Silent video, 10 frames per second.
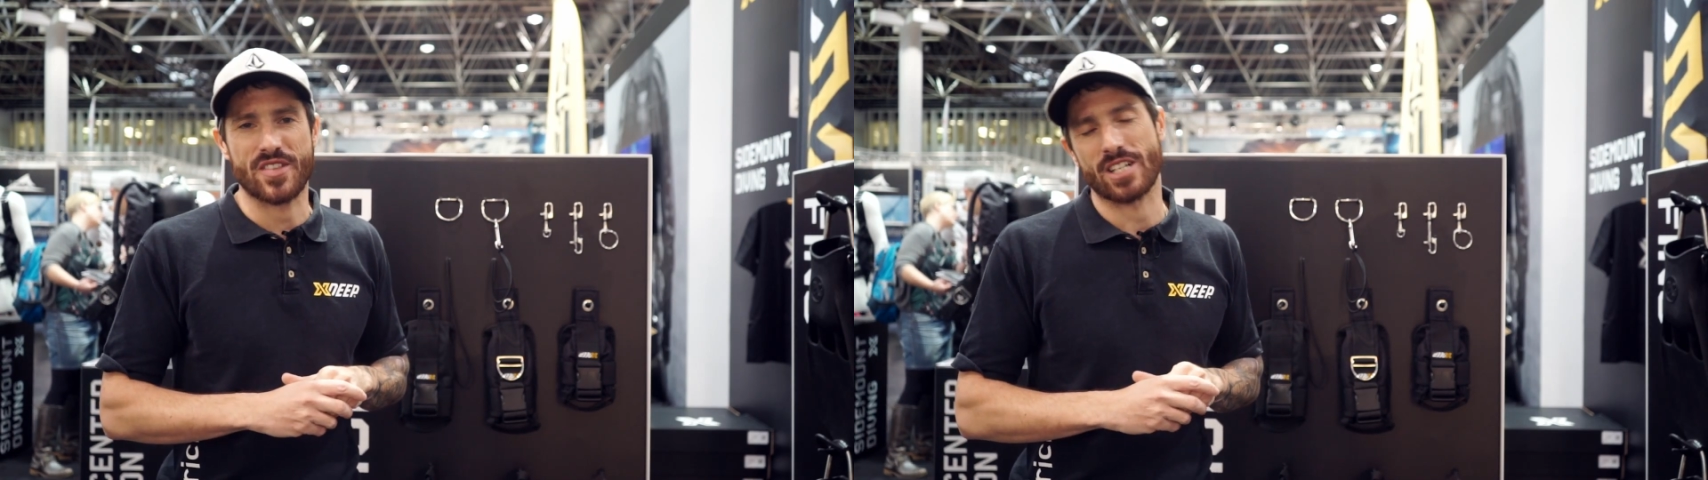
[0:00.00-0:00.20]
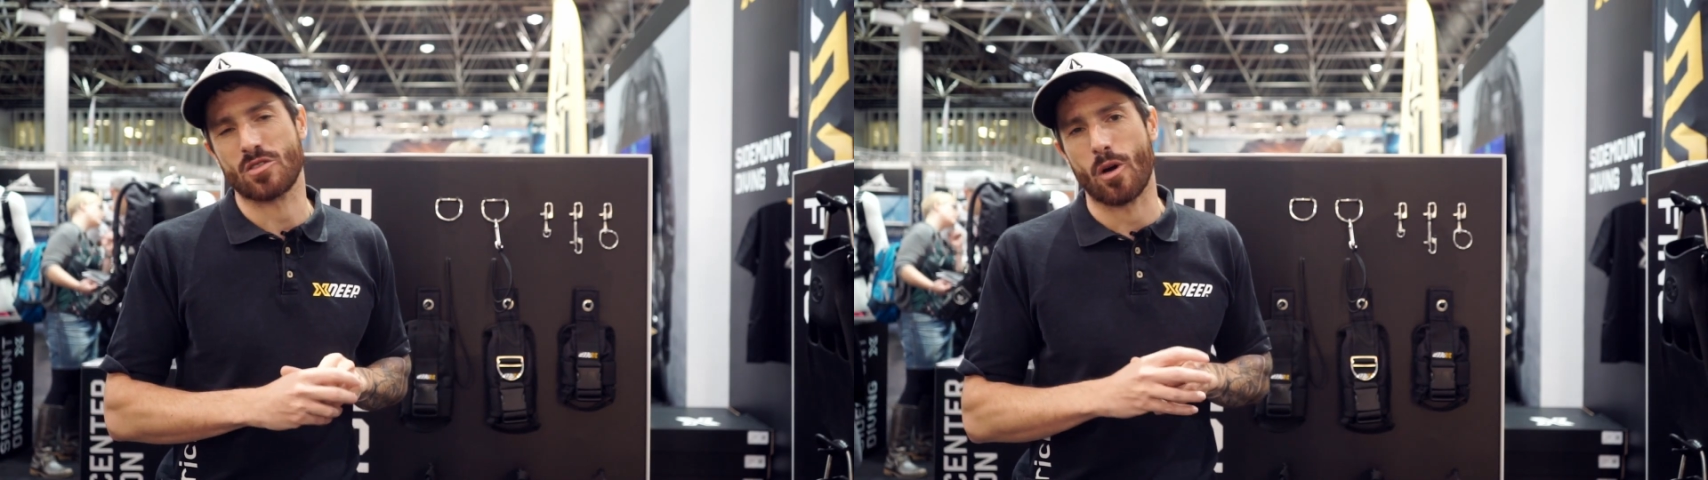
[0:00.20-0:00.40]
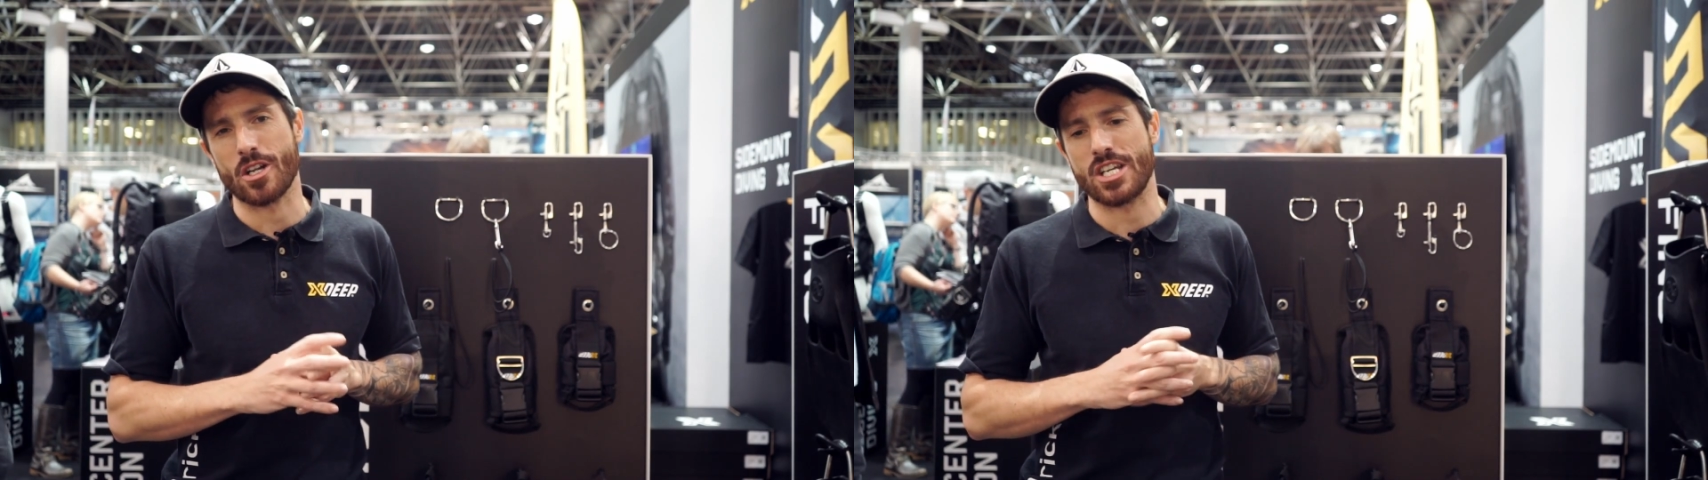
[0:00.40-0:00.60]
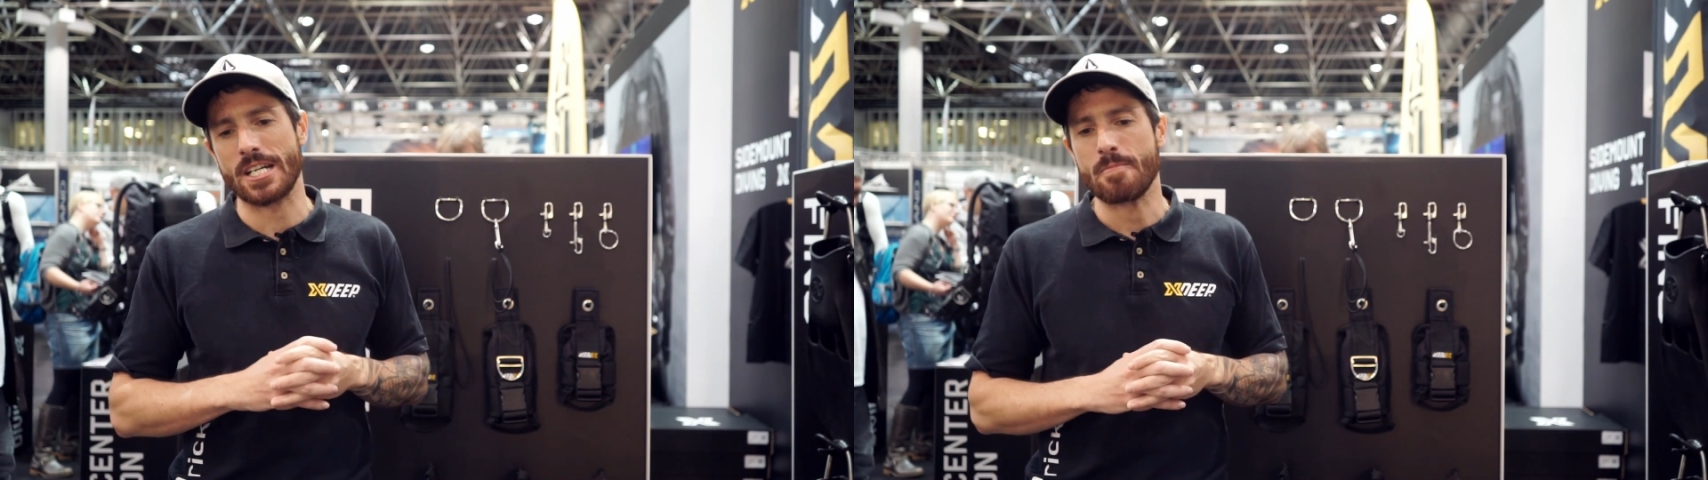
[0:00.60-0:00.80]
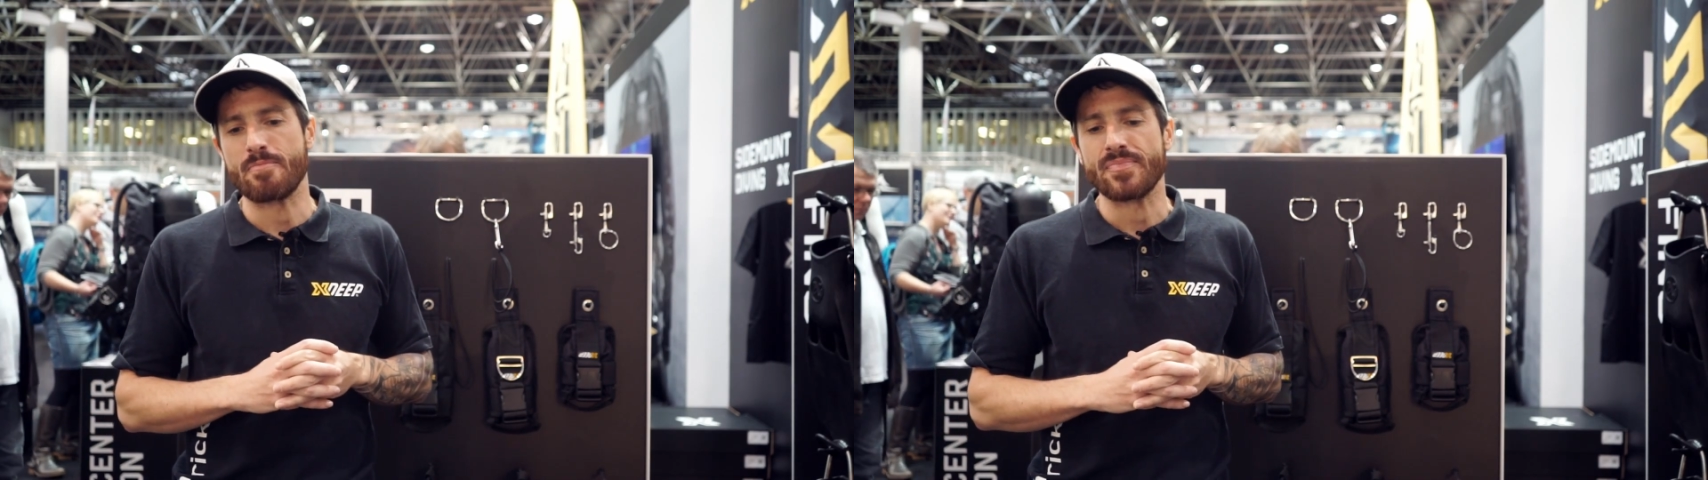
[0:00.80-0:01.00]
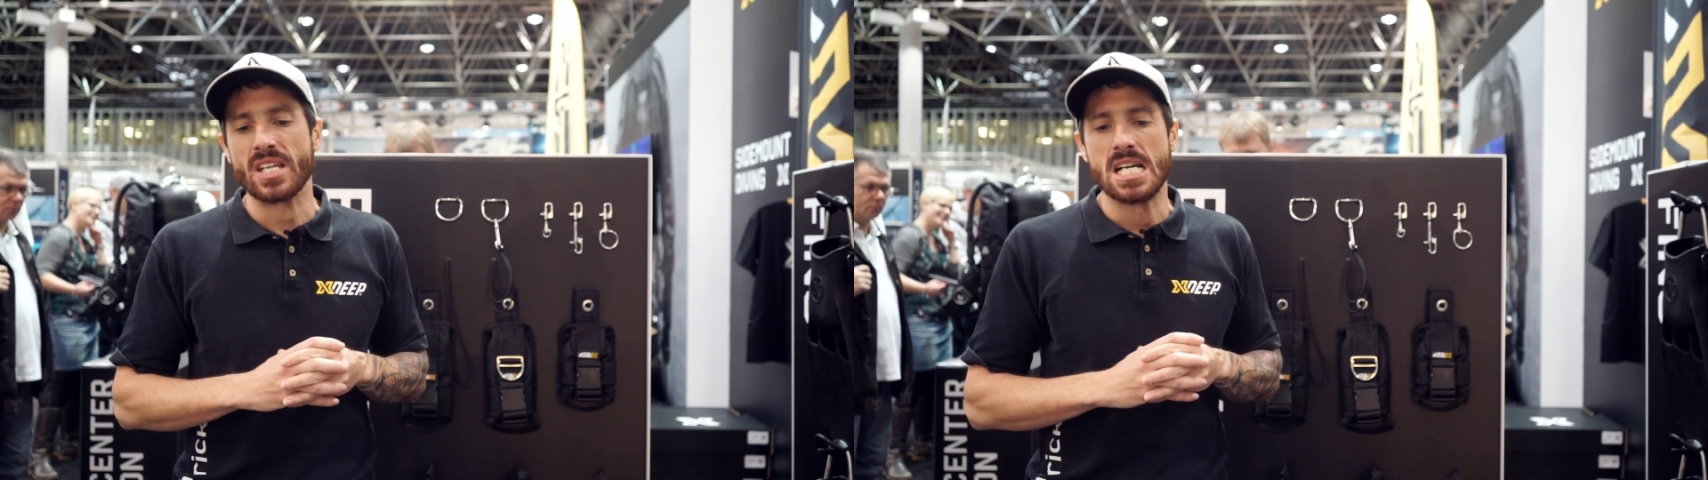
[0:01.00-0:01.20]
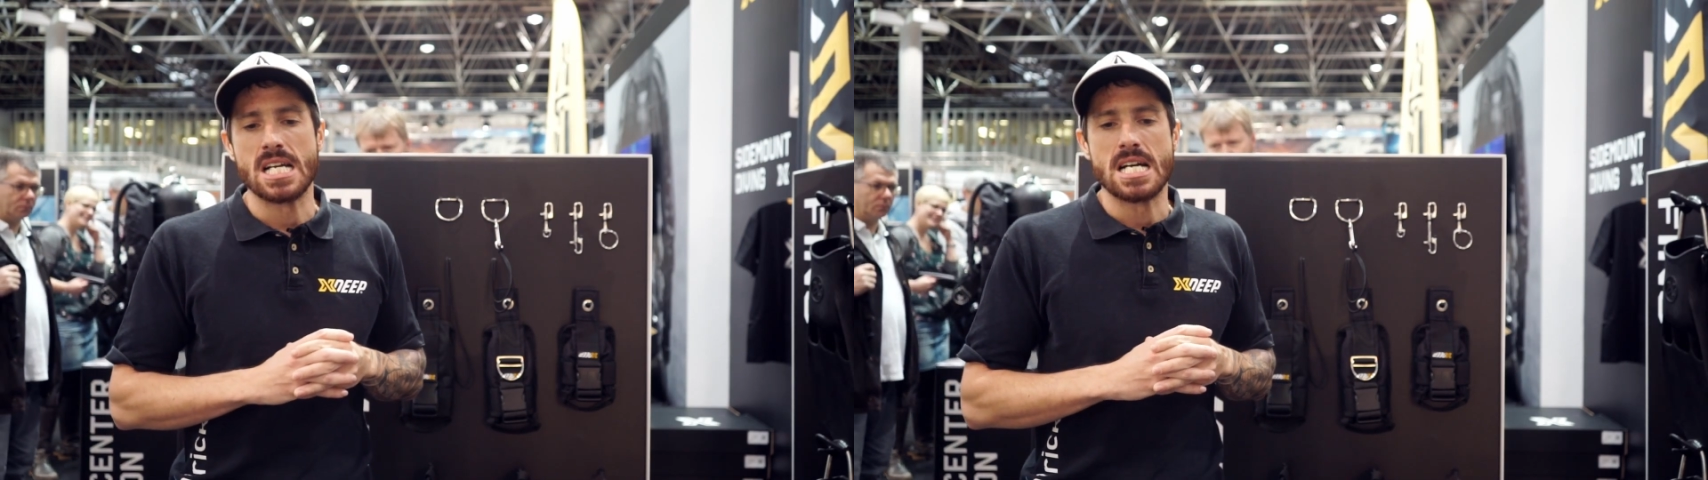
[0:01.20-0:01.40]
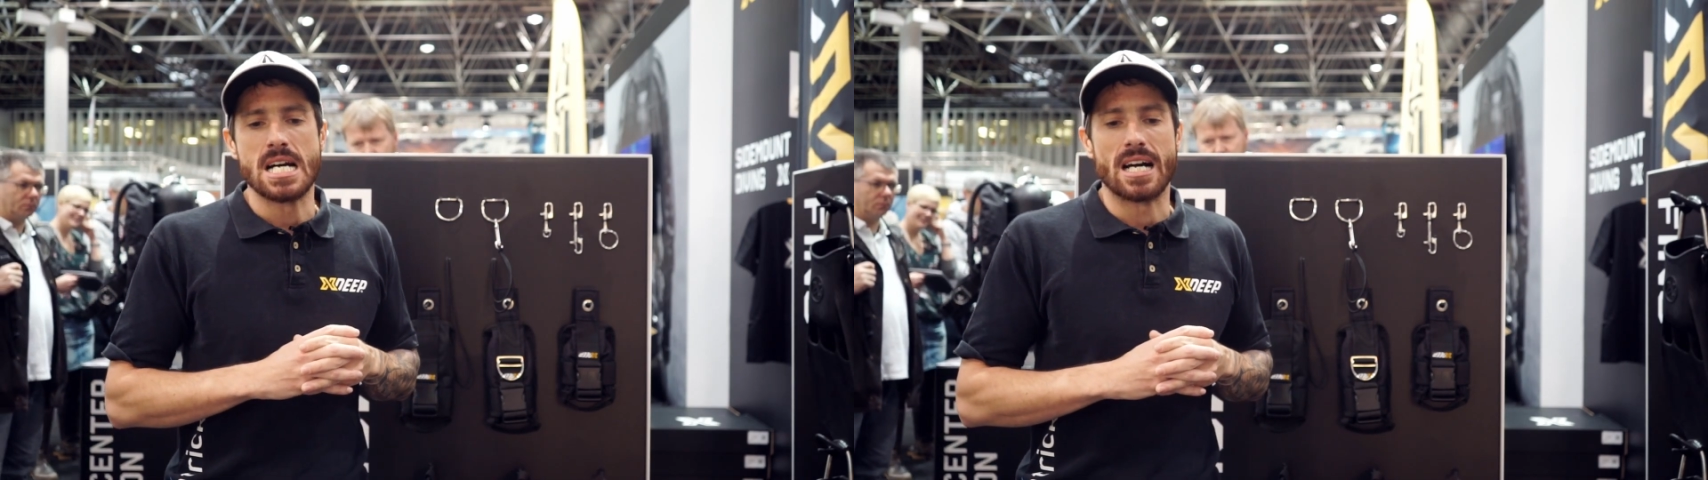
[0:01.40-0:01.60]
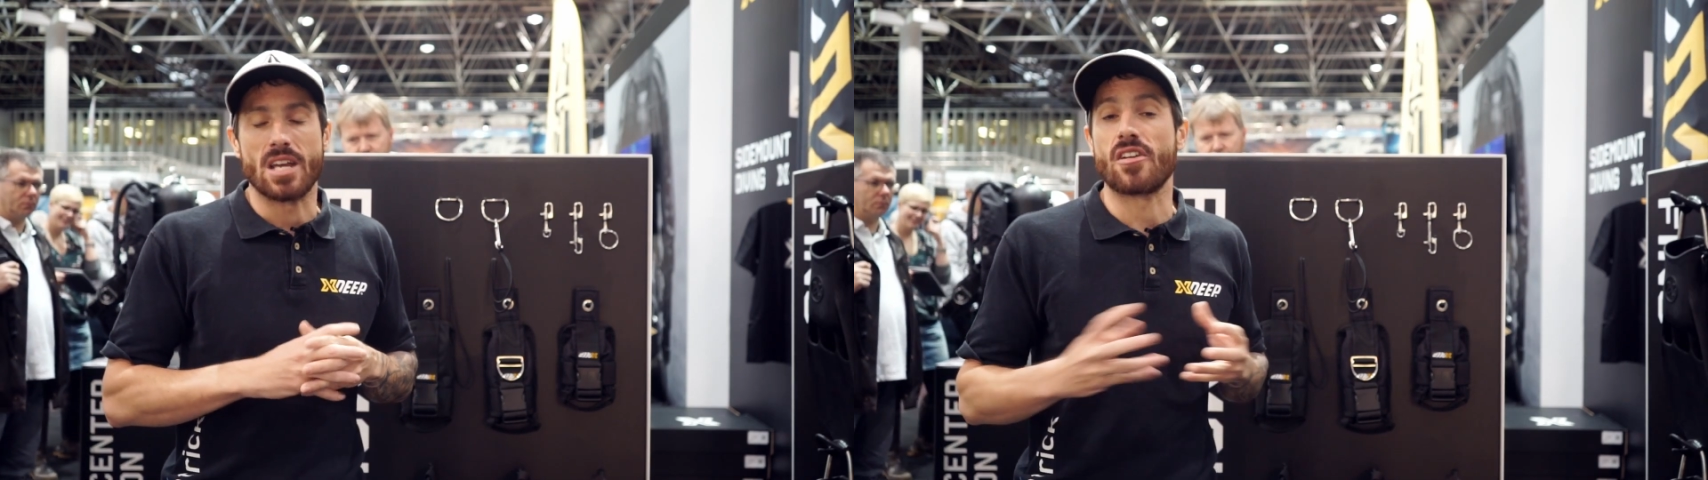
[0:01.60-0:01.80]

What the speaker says: Thanks for watching. If